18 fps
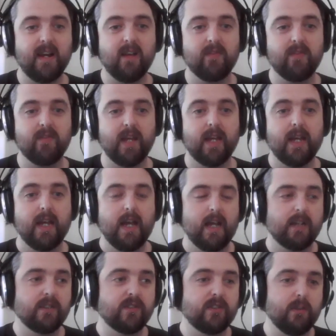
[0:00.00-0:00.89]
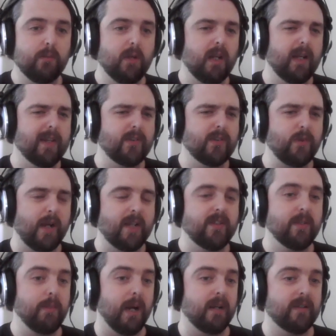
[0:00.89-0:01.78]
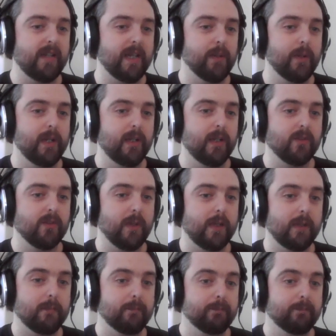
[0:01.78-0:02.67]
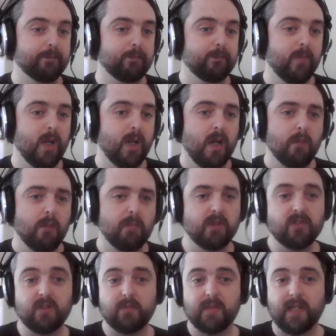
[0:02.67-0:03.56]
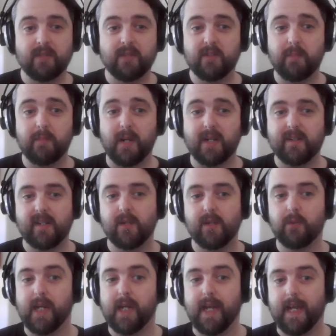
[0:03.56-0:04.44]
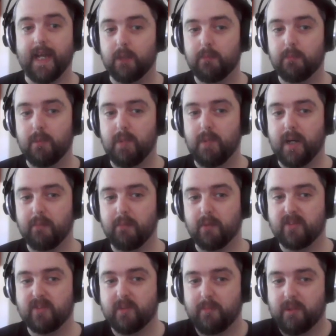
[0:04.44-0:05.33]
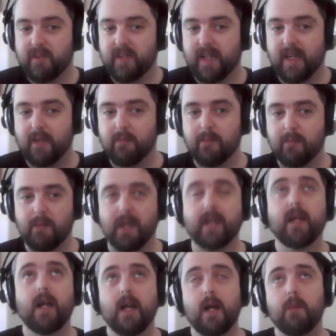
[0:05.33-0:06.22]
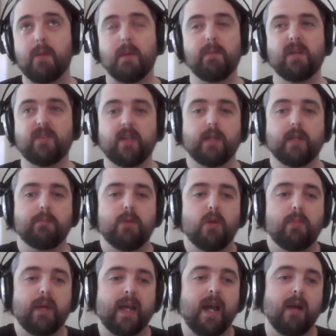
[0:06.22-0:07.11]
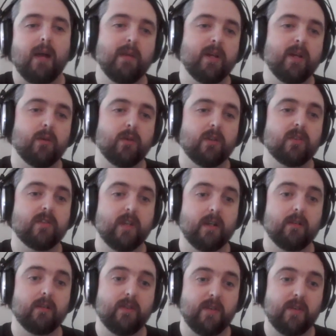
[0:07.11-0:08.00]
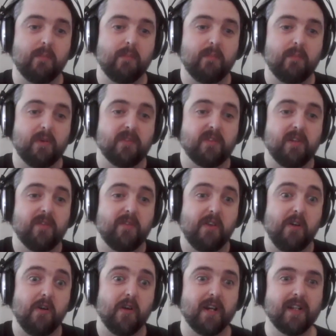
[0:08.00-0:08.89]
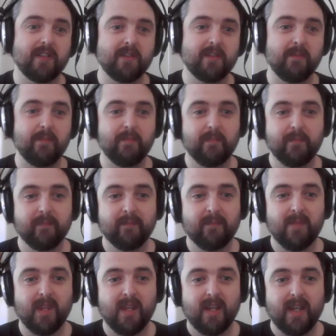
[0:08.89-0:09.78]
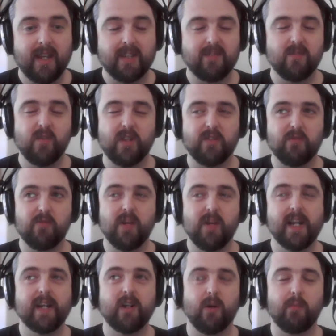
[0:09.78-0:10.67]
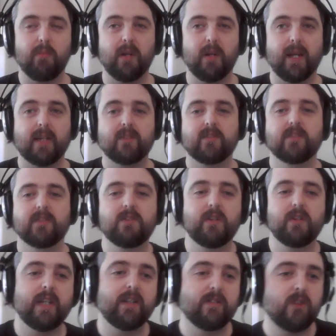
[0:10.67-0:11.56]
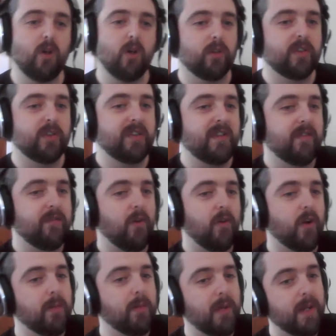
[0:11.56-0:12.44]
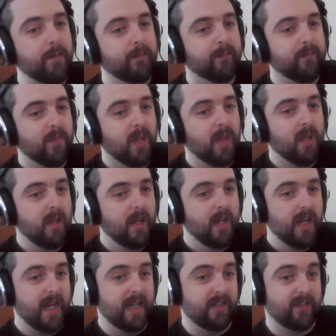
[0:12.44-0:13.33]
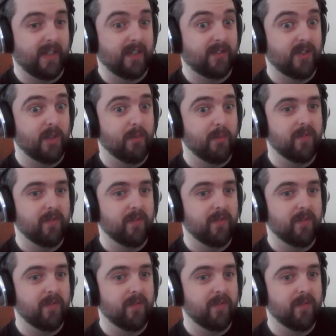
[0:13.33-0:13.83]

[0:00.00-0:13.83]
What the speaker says: of it. And some clays are antibacterial as well, but sometimes the bacteria help by precipitating, by basically pooping out minerals that preserve the organism. It's really complex. The study is called taphonomy, and it's like super